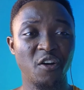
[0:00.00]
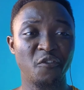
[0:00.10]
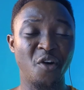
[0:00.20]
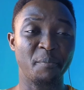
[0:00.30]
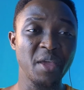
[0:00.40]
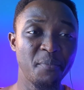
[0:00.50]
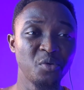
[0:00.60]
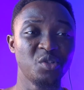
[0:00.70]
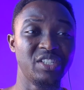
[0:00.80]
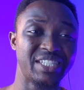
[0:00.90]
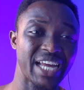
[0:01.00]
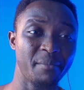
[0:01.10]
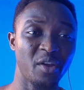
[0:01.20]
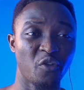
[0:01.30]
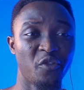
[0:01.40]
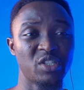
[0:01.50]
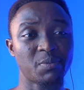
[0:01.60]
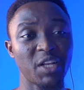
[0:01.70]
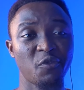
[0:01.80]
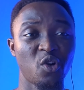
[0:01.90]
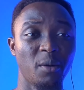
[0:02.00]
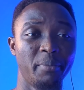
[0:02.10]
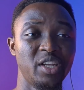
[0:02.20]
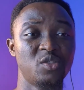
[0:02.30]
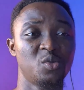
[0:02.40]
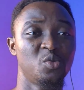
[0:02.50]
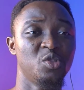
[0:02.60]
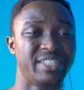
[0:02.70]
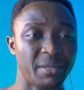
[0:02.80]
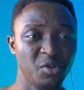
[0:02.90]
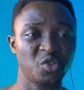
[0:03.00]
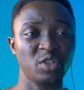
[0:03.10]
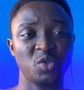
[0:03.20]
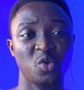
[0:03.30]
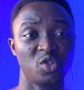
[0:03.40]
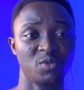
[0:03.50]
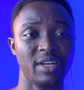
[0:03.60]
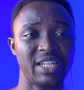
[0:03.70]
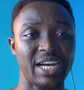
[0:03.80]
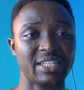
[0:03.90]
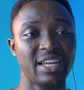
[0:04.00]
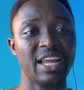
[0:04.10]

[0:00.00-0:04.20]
for people to determine, for smartphone companies to demonstrate to consumers that